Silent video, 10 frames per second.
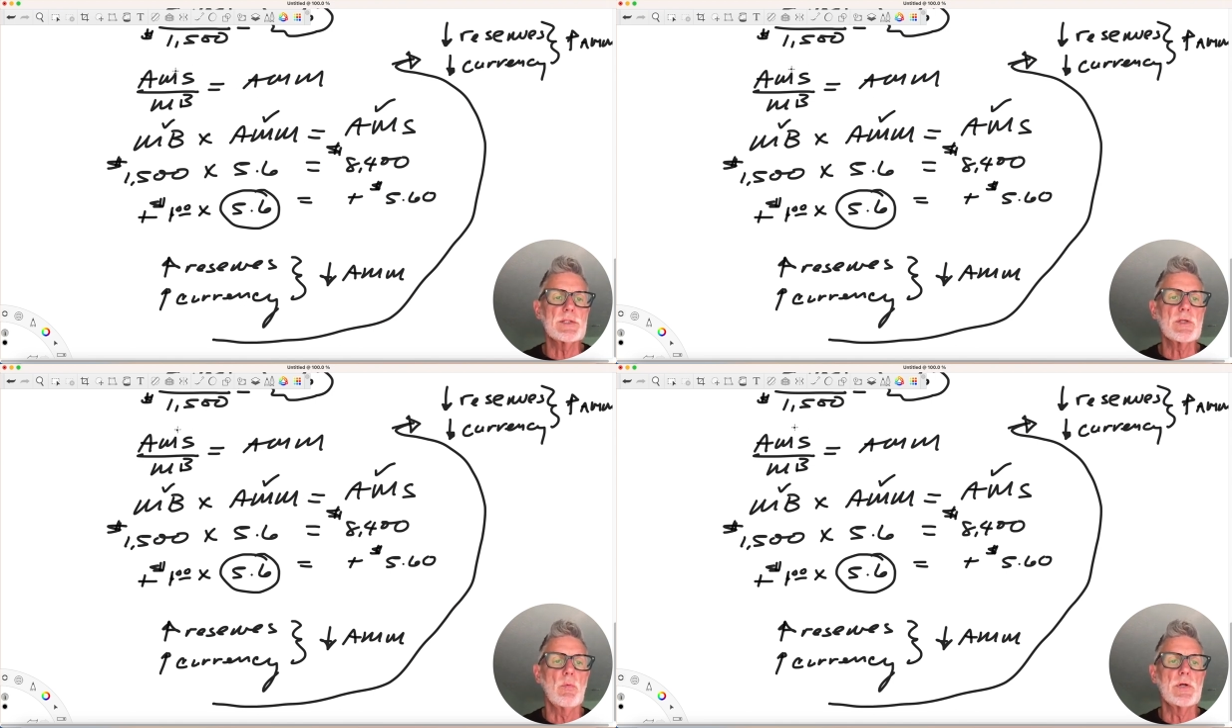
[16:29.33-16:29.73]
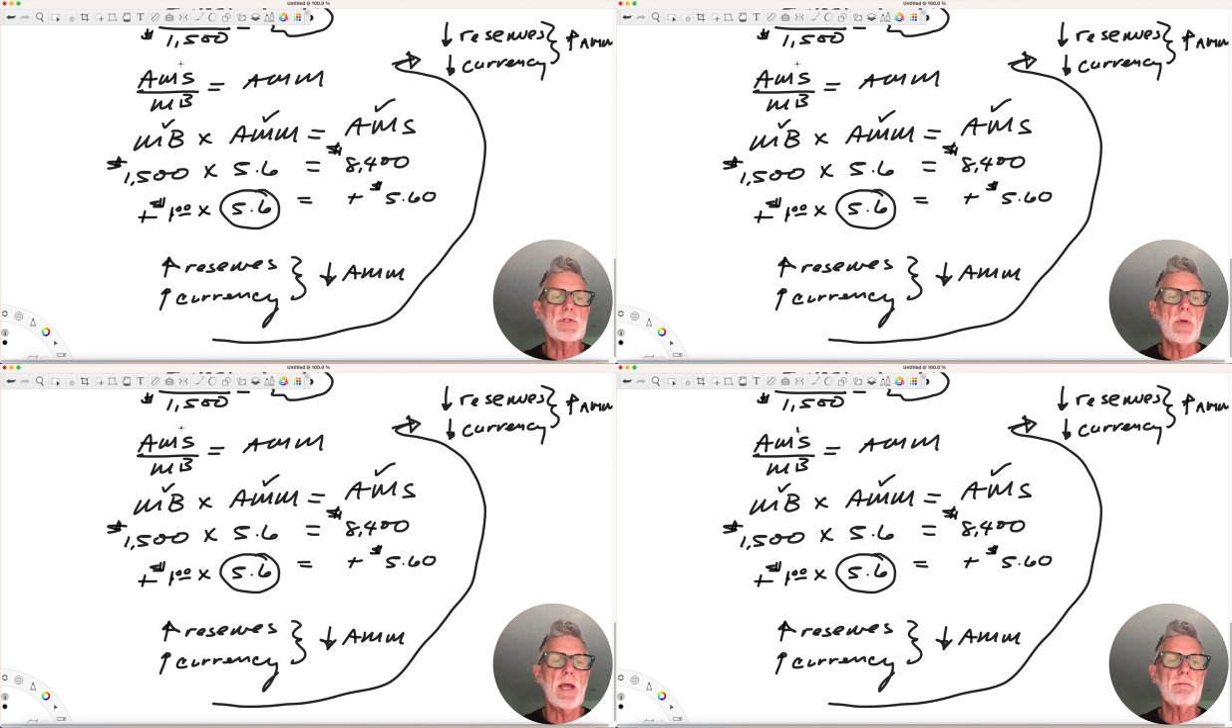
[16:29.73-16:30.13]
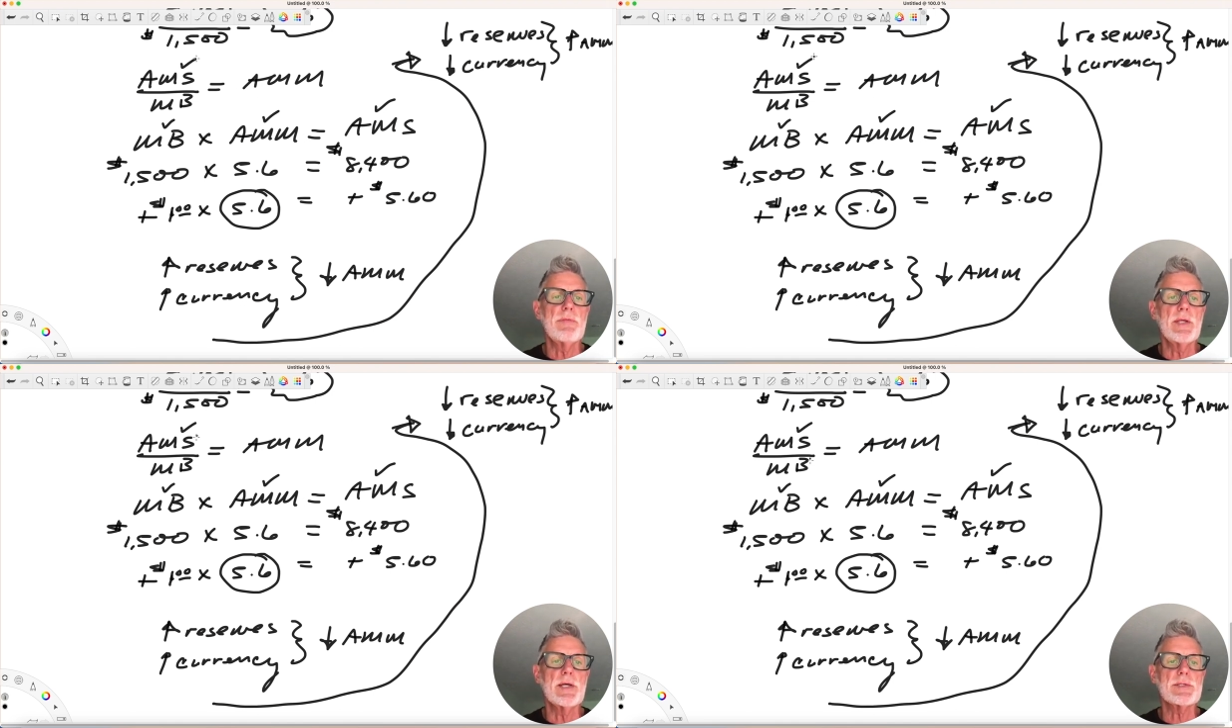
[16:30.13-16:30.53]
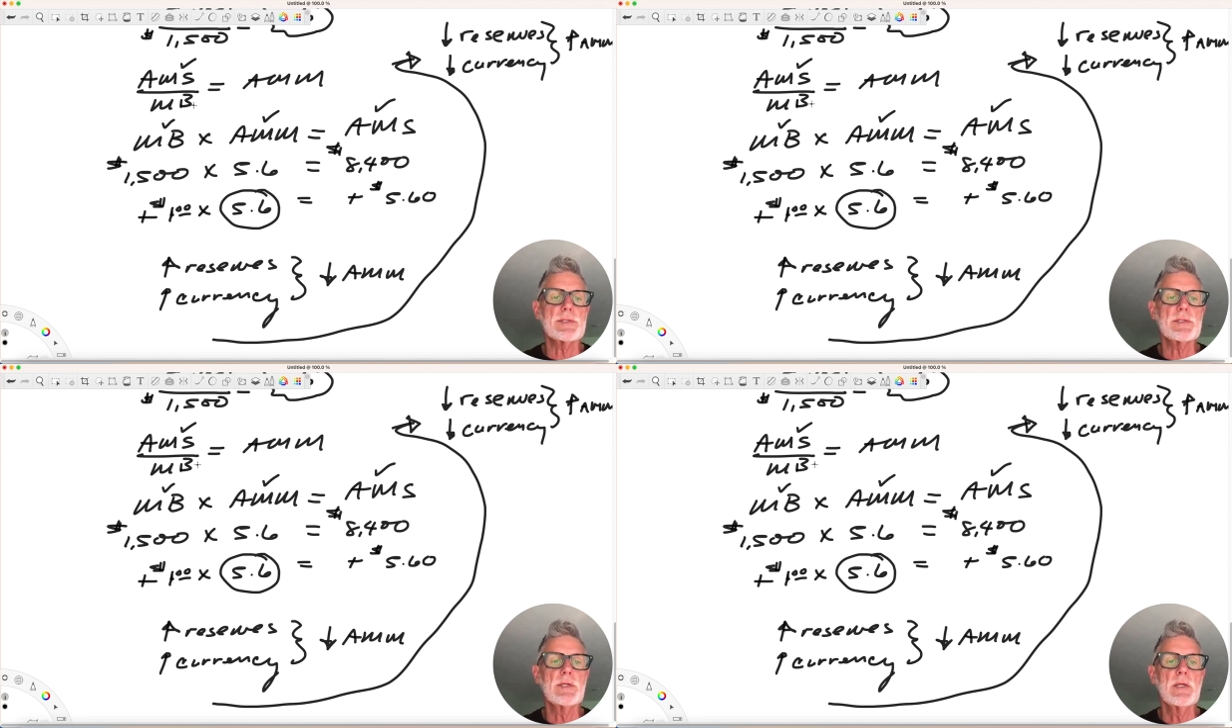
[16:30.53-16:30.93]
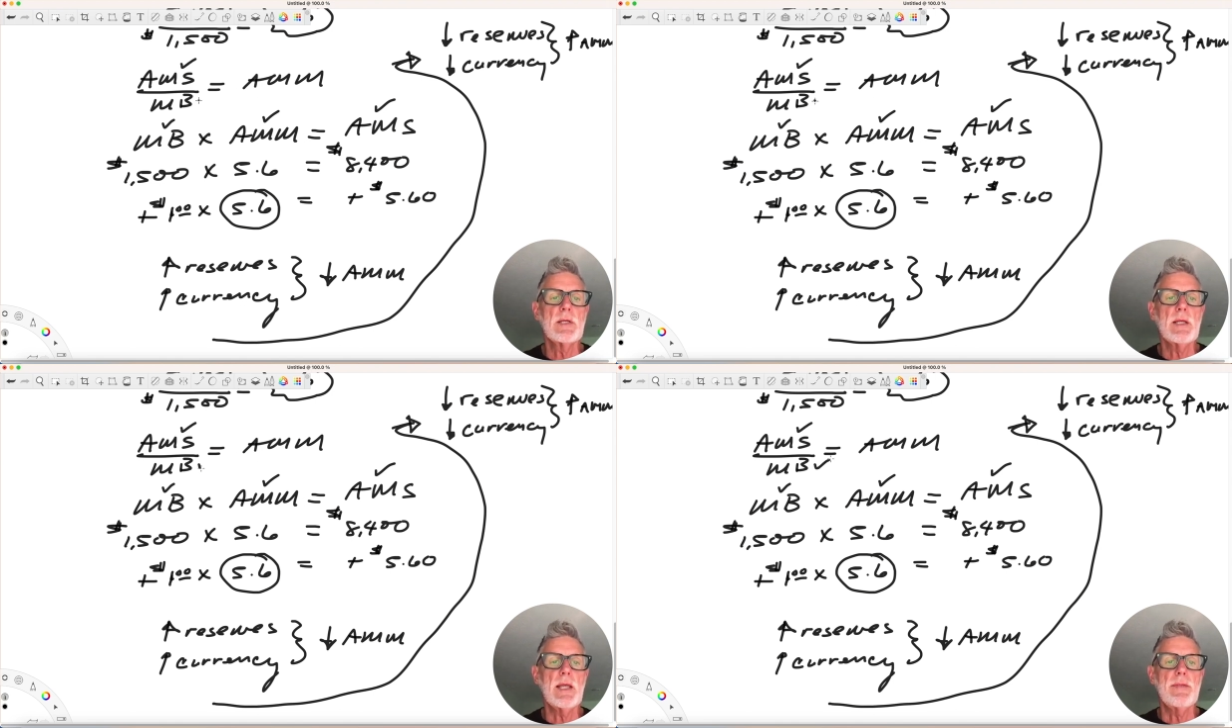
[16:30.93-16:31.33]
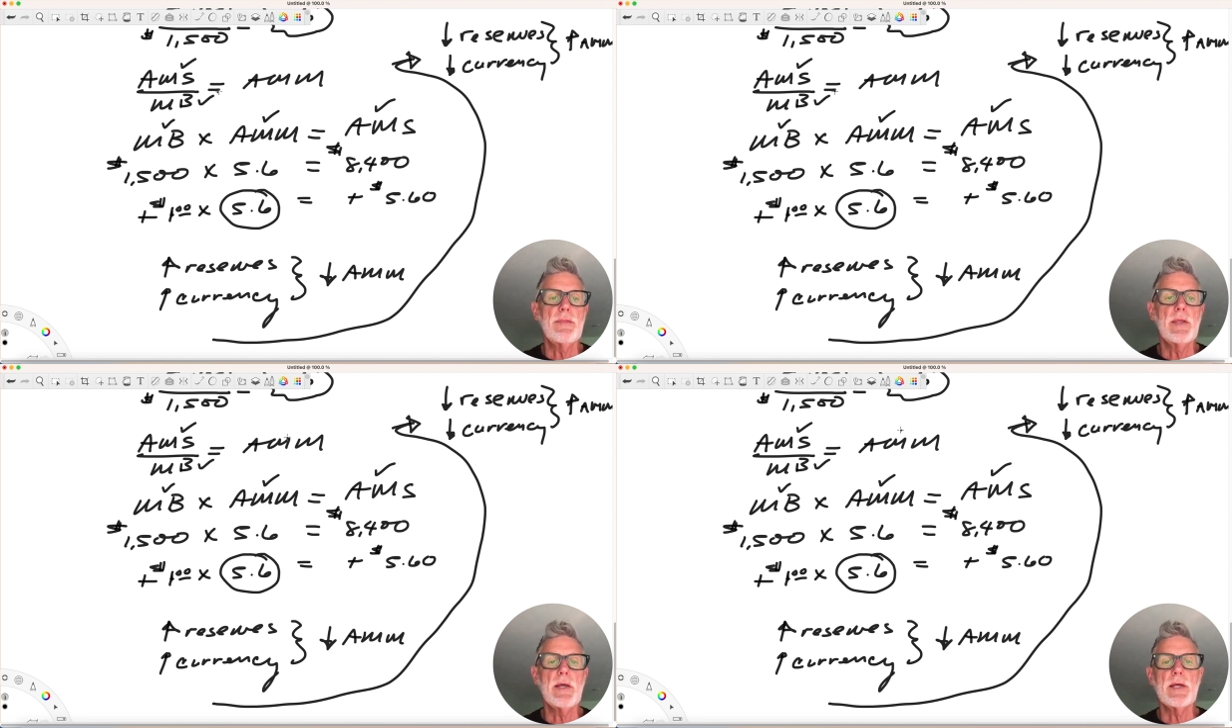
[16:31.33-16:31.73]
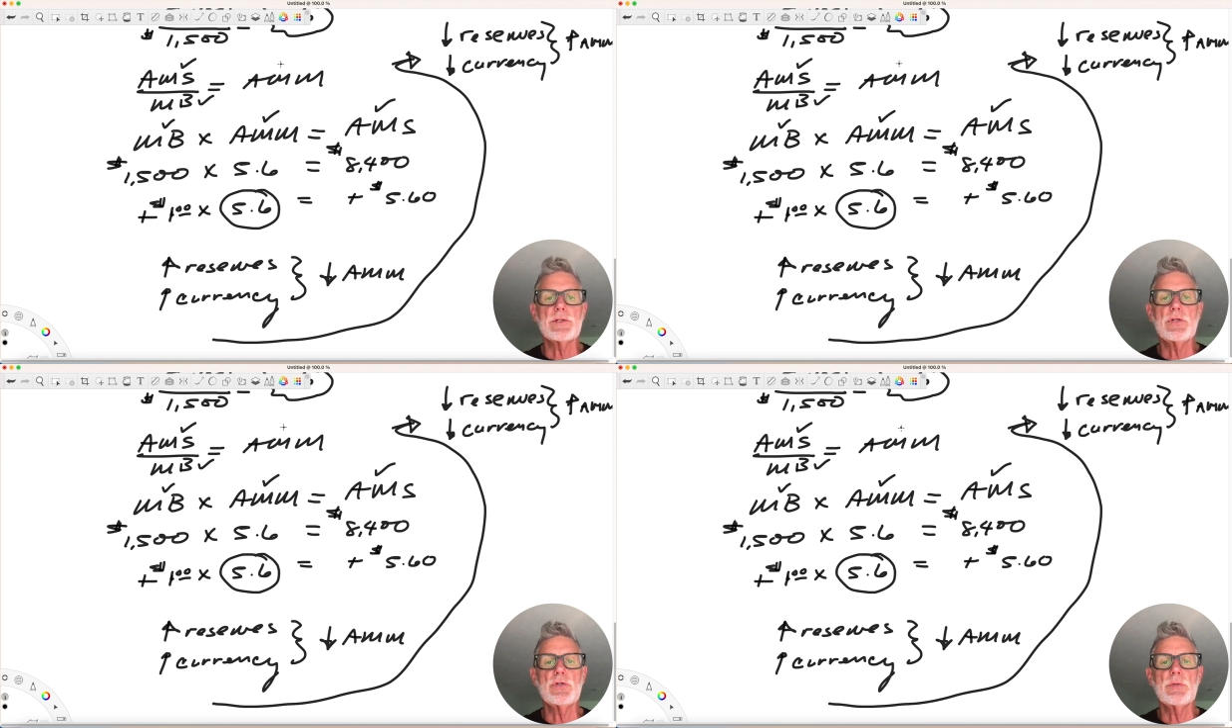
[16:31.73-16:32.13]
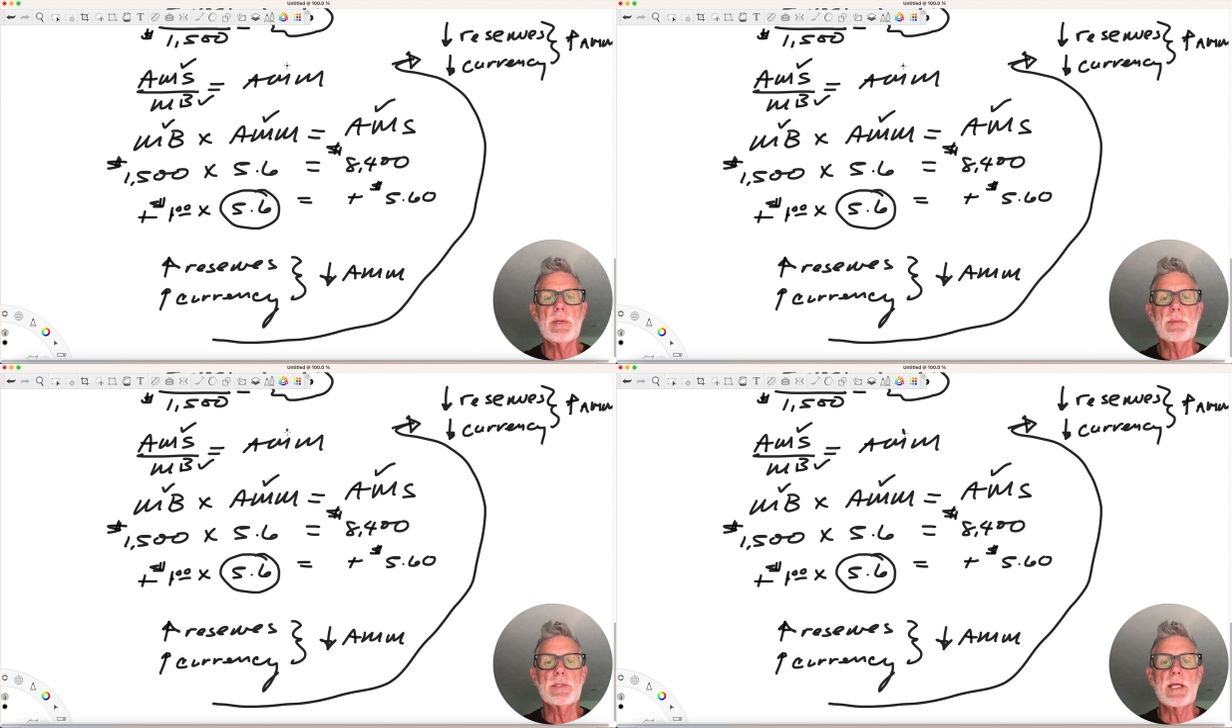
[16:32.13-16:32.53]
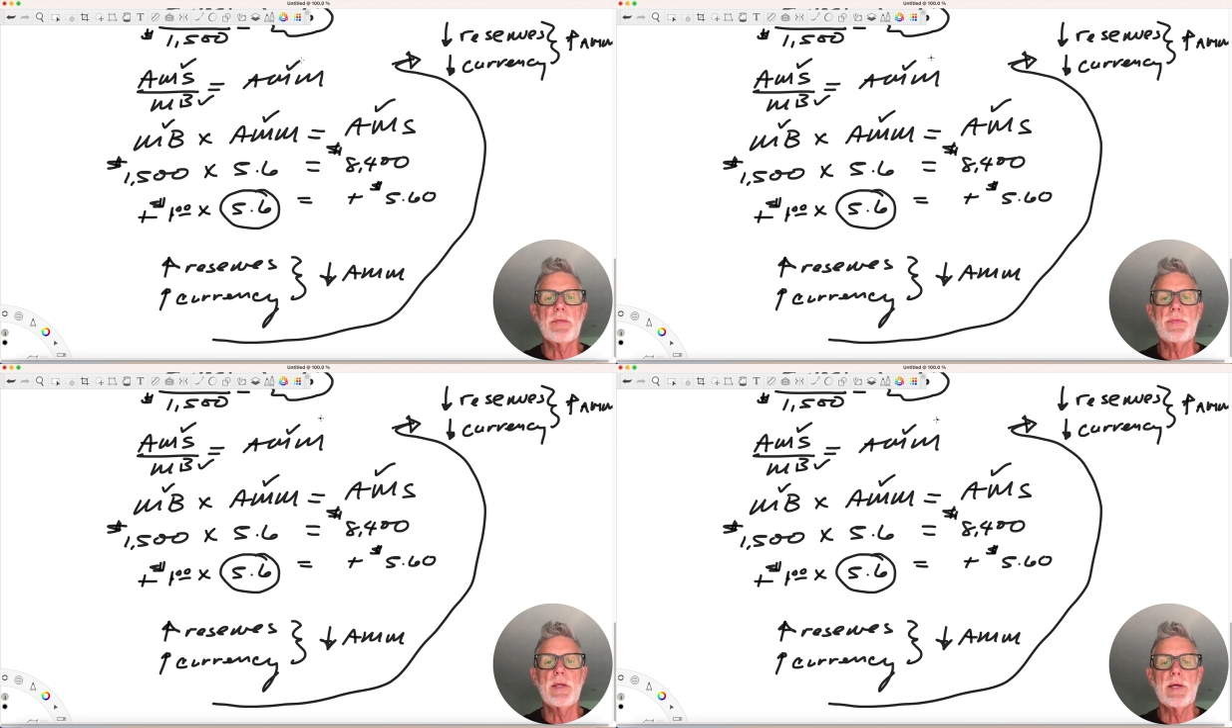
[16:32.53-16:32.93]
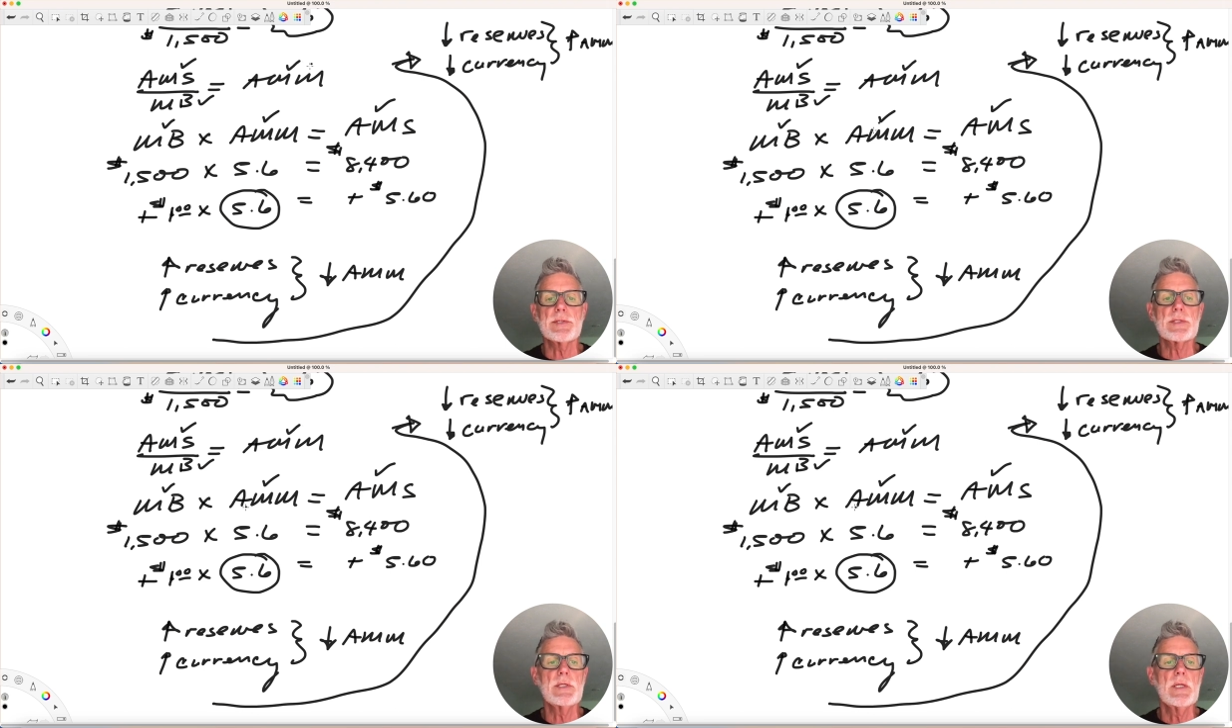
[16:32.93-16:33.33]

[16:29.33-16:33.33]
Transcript: So once you have this and this, you should be able to get this.